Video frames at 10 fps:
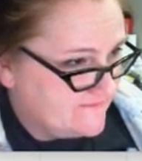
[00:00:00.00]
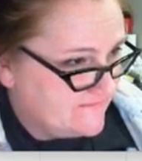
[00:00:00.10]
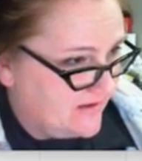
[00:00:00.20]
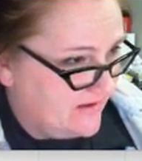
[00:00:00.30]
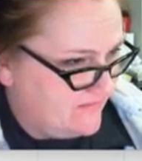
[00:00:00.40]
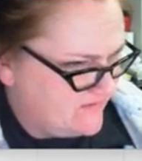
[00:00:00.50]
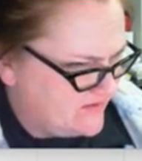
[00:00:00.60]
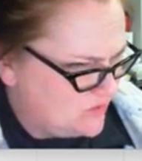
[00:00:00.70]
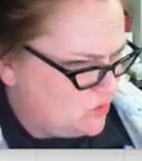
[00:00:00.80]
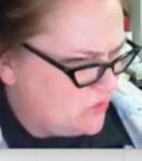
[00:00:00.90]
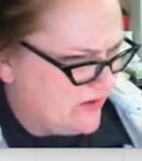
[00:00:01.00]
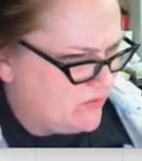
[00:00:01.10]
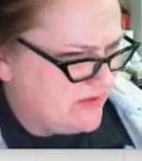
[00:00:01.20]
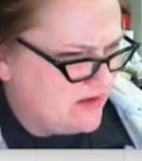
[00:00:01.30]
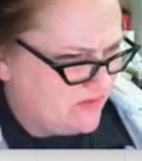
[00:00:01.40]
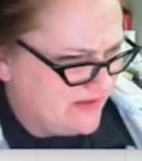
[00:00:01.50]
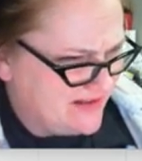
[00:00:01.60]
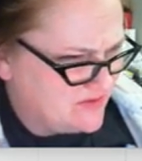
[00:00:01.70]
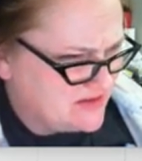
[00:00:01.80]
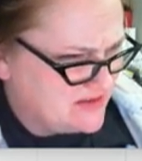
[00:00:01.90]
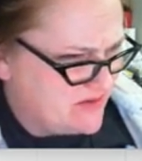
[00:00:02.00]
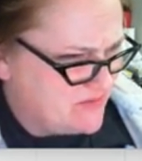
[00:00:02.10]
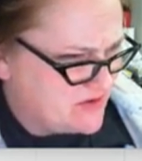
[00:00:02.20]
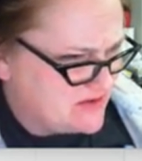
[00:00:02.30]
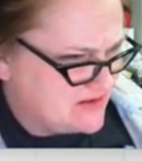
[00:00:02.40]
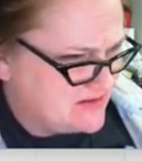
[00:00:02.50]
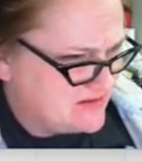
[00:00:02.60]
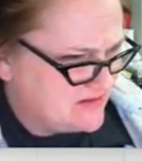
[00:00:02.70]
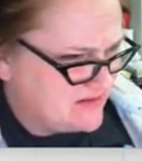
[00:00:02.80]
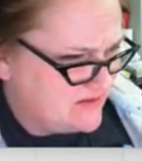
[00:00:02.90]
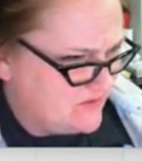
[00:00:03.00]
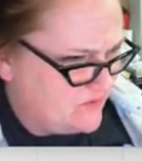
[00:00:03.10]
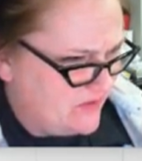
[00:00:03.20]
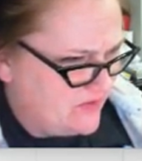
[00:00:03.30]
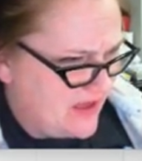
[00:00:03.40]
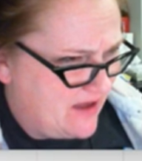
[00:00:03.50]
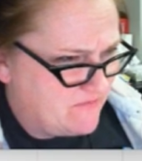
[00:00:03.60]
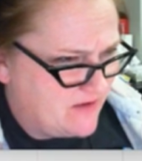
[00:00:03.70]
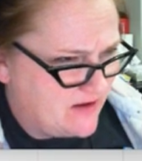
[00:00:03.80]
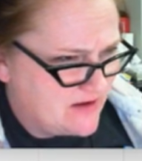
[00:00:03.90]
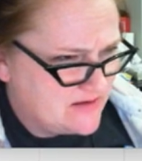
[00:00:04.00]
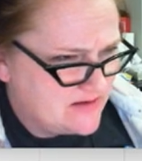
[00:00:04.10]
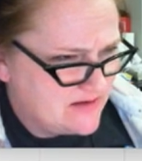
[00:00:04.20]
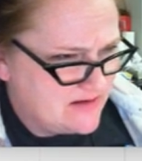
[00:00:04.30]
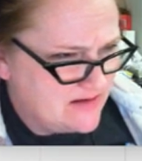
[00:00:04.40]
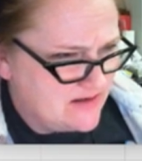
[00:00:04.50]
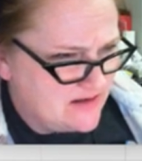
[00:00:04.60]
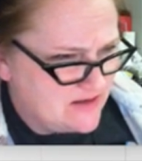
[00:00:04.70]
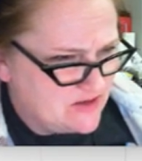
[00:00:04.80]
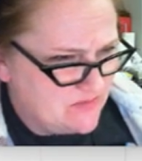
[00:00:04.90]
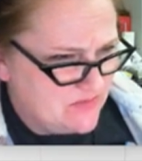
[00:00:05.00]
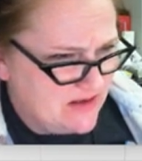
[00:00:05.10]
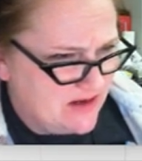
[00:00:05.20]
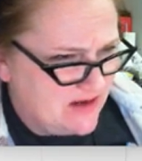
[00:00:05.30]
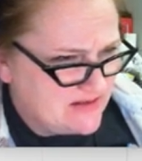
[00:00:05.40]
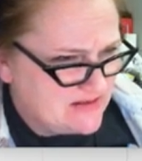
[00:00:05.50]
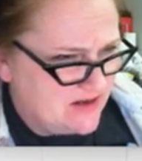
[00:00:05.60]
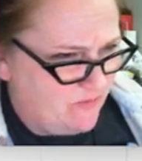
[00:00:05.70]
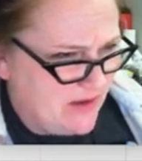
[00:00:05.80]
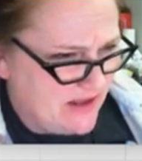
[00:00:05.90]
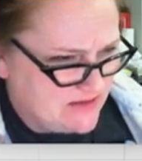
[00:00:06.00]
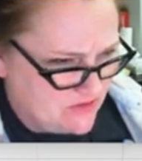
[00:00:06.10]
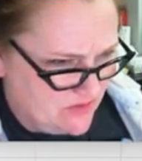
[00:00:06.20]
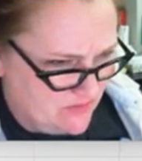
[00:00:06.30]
Okay. Ooh, I really don't like those numbers with that font. So I'm thinking instead of bad script